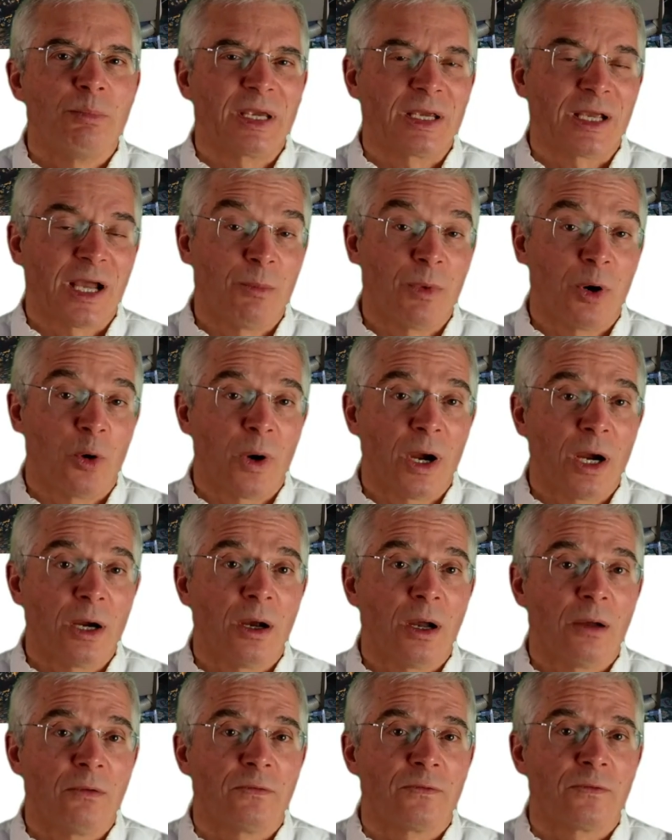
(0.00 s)
become
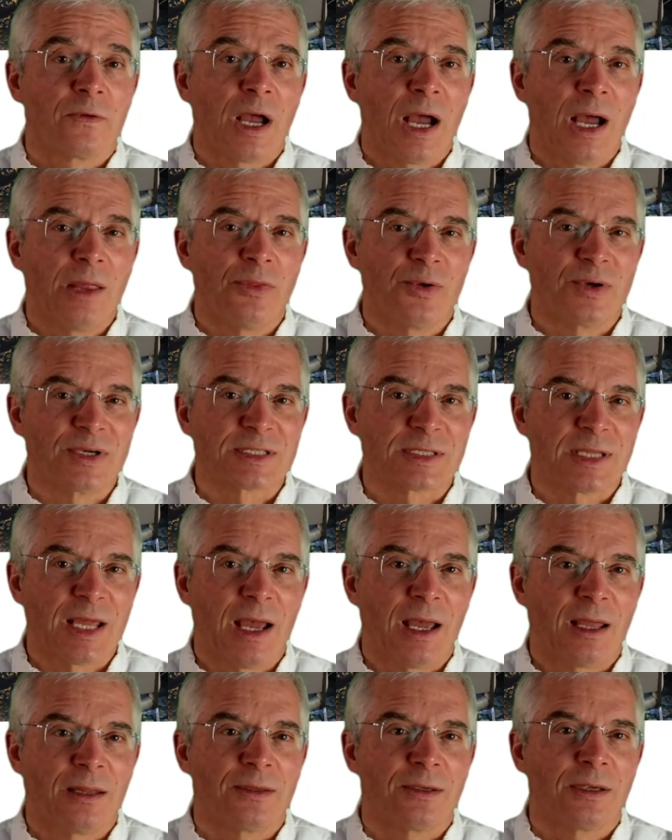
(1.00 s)
aware of,
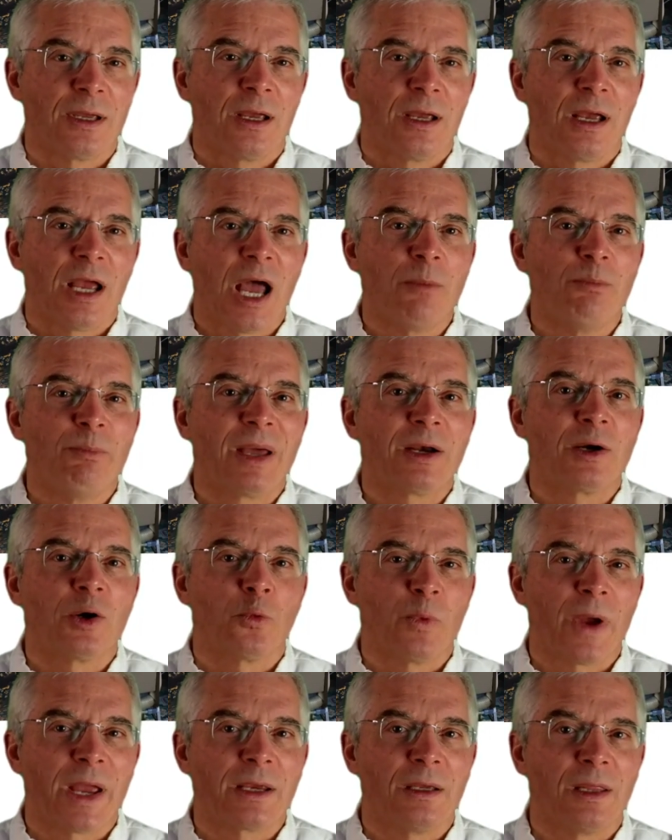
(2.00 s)
understand, and
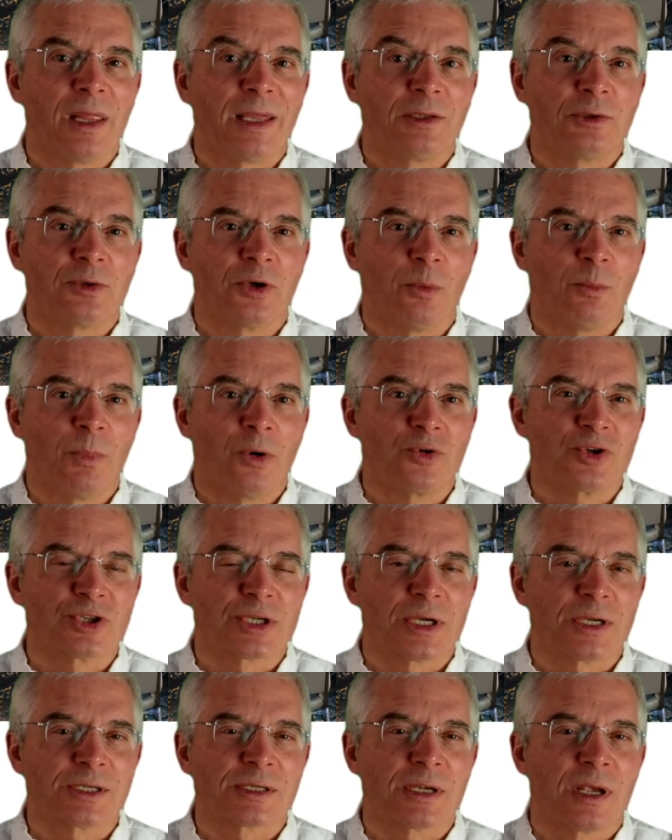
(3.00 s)
better regulate their
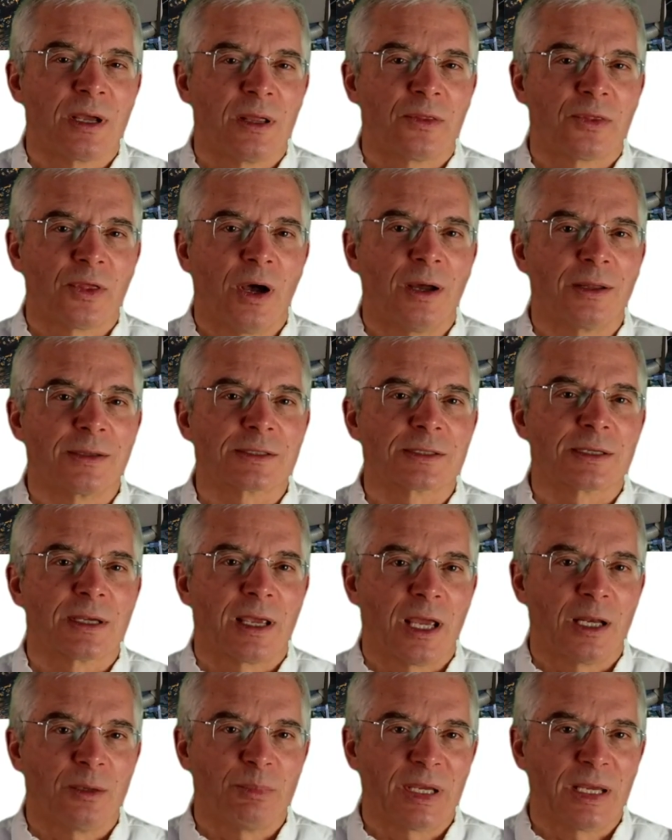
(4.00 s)
emotions,
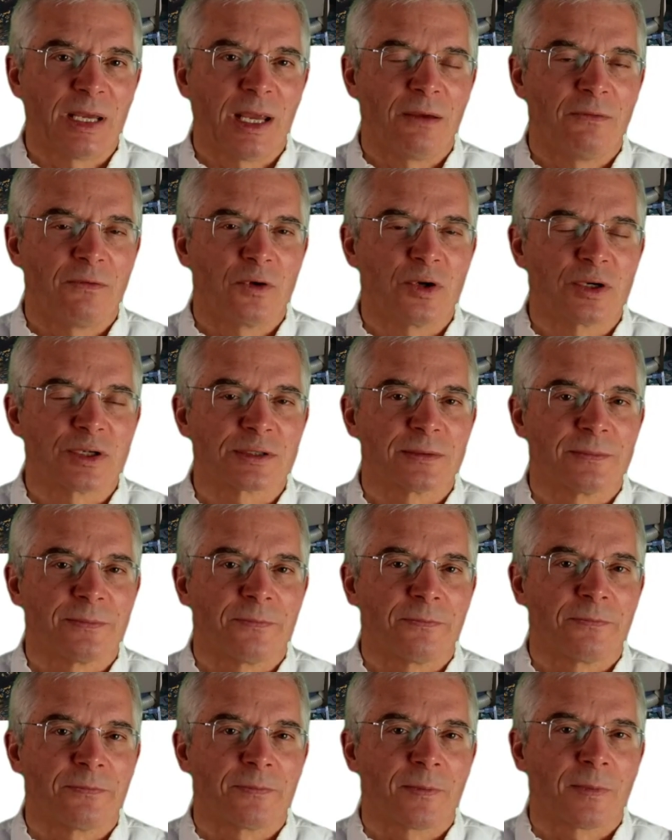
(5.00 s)
thoughts, and behaviors.
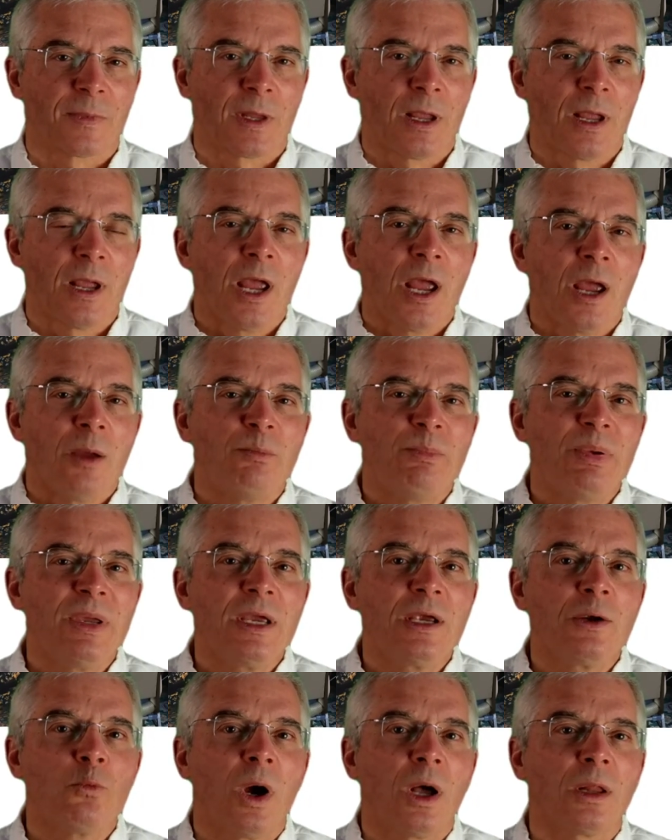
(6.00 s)

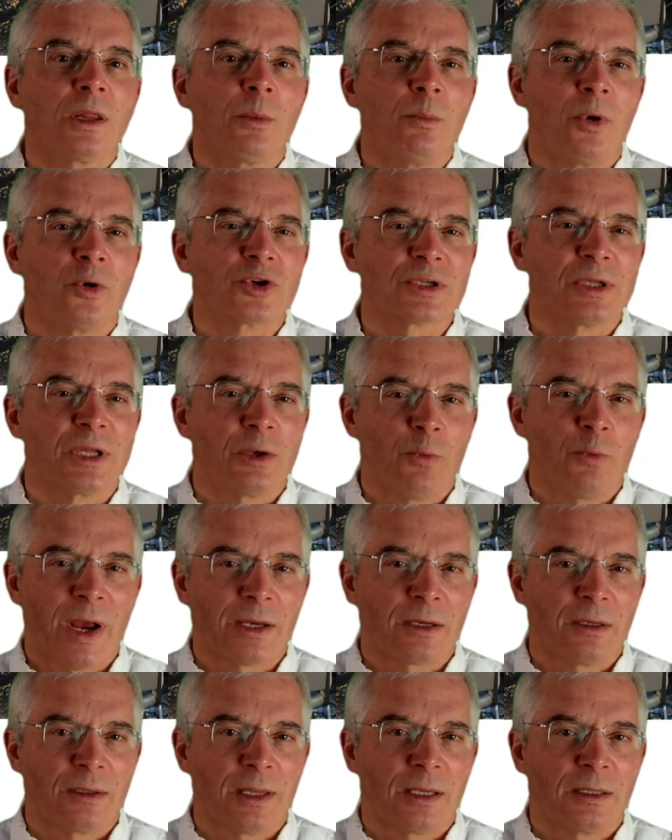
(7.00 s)
Being well emotionally
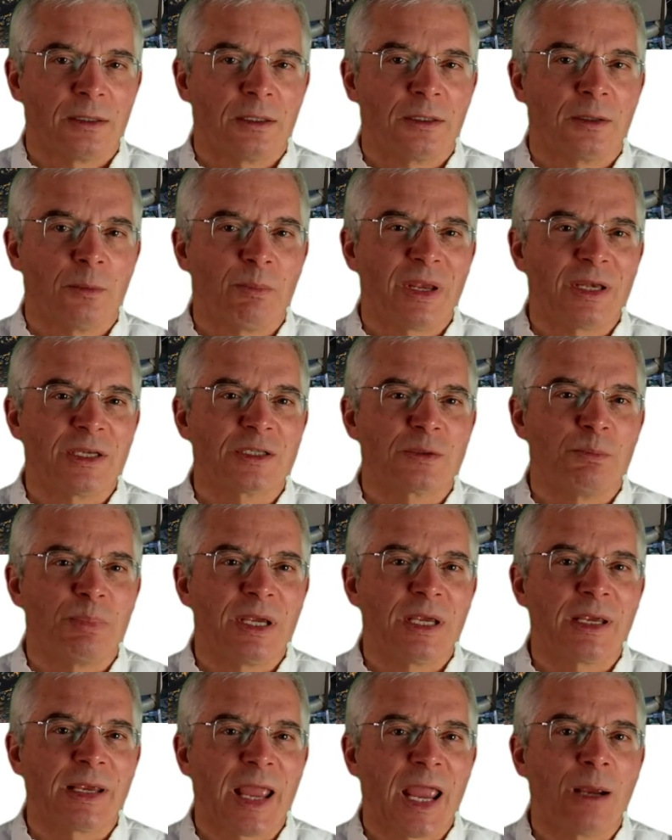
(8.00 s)
regulated means
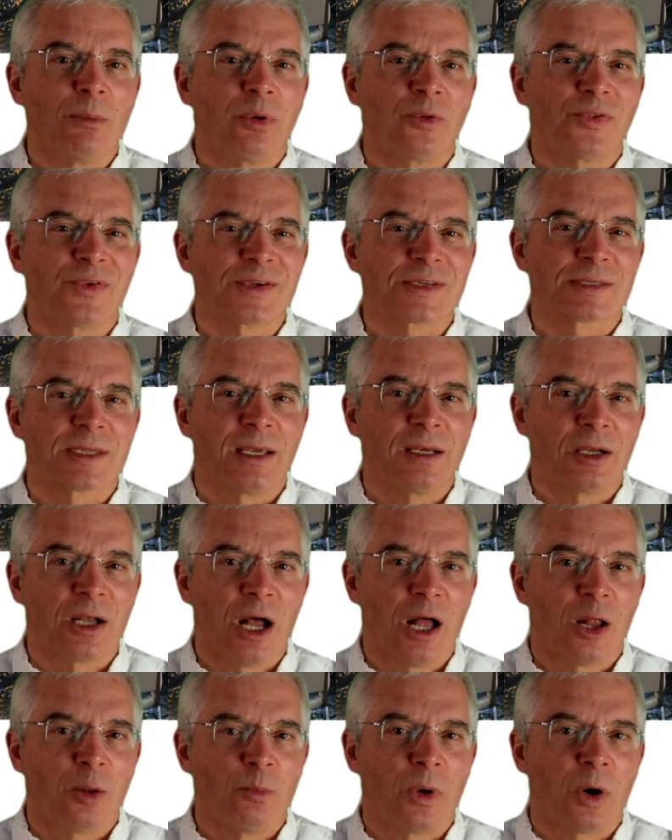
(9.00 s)
being able to stay
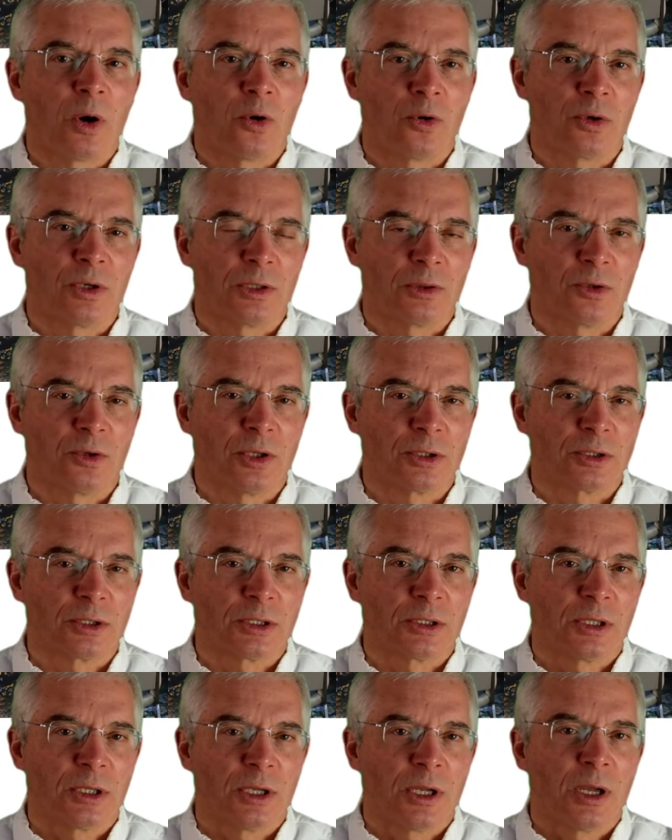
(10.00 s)
calm or
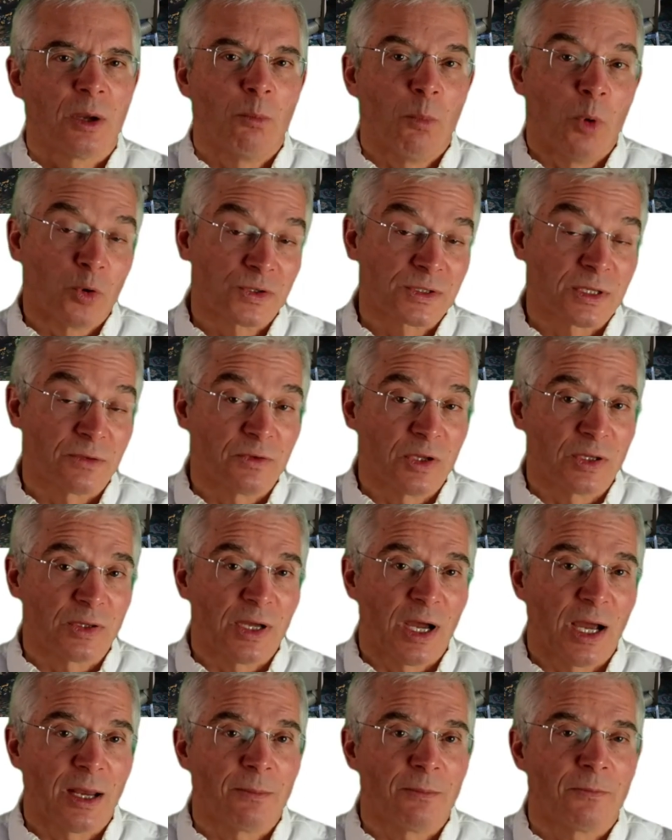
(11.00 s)
alert most of the
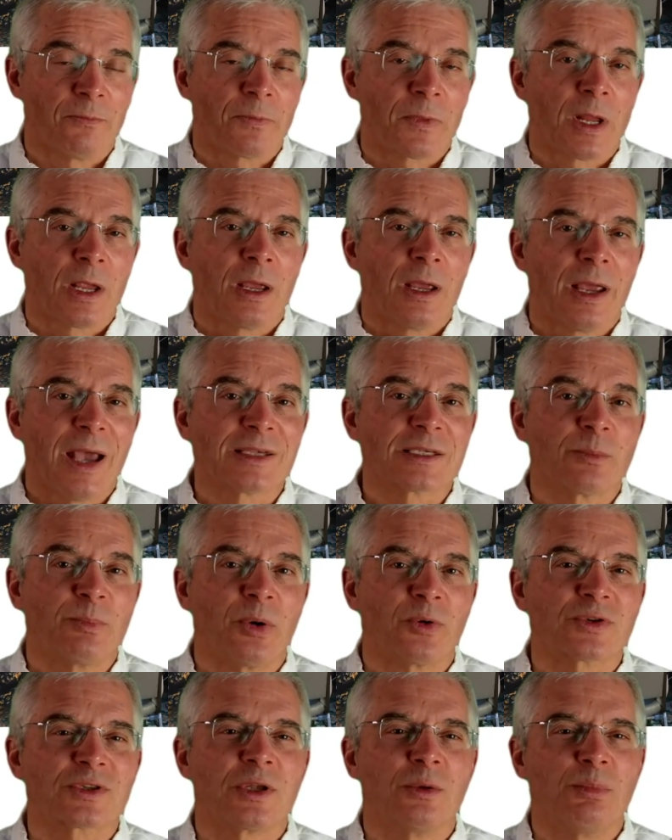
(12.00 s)
time, as
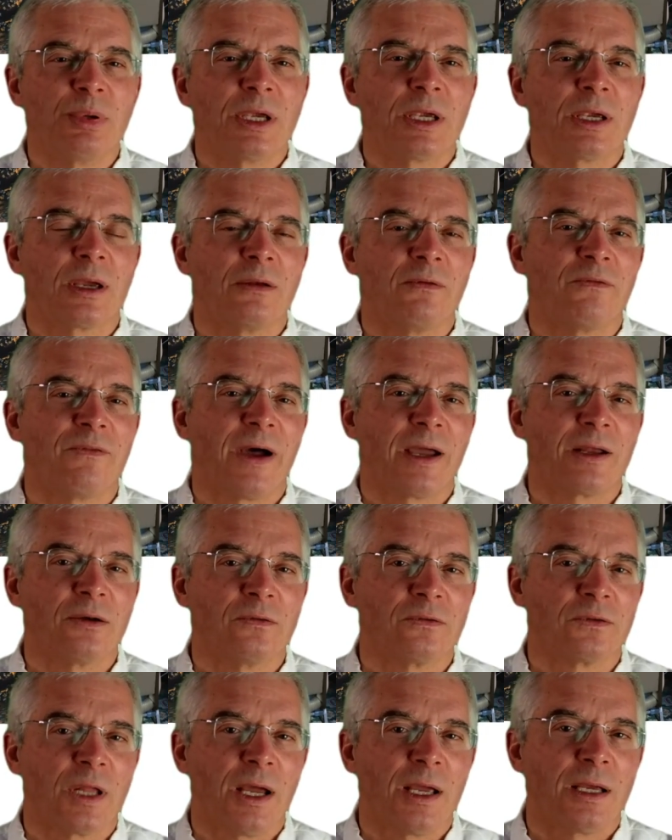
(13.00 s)
opposed to being in fight
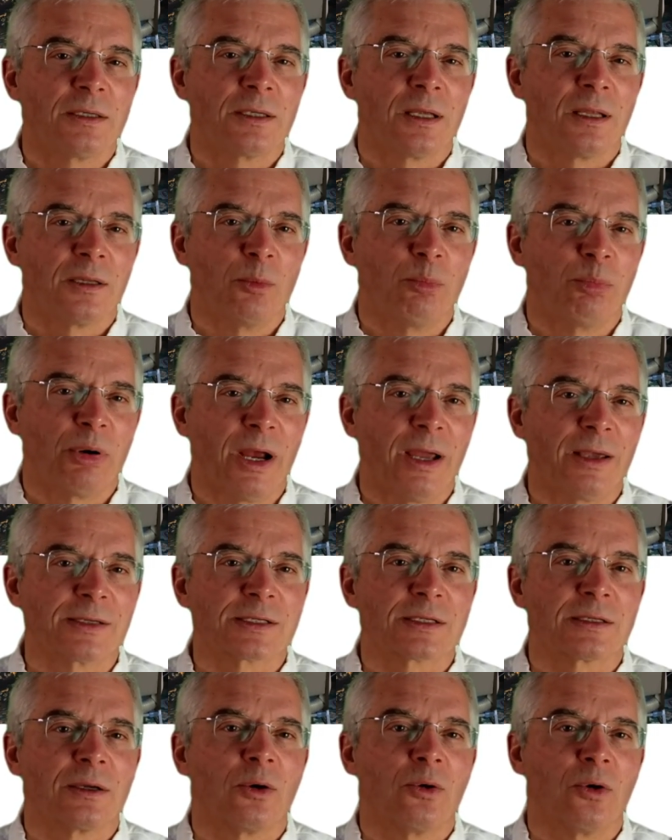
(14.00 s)
or flight,
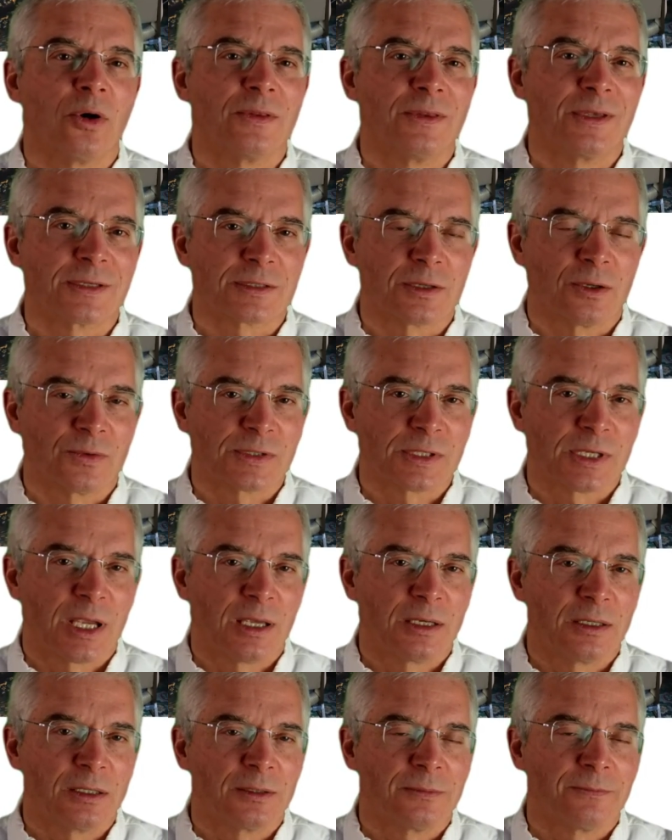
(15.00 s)
depressed, or
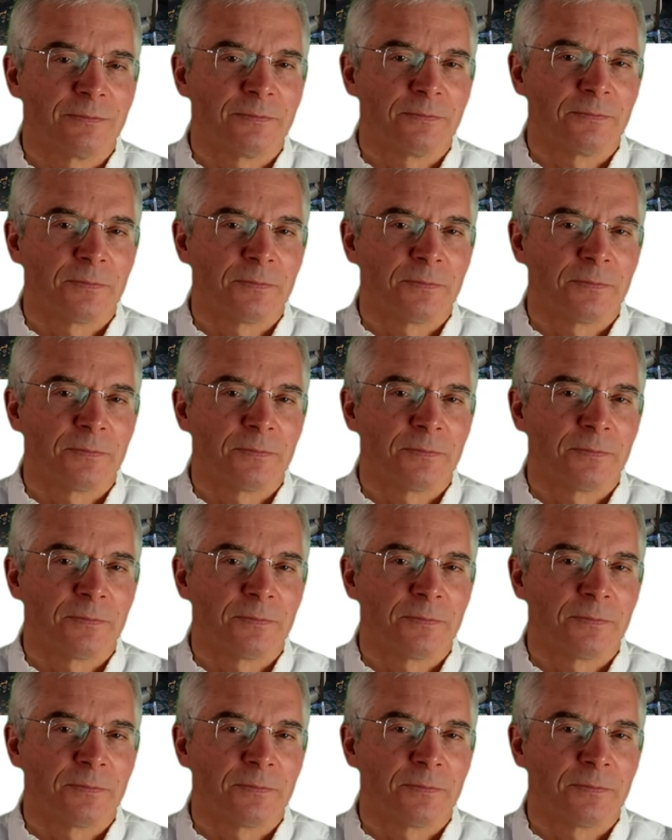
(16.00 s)
dissociated.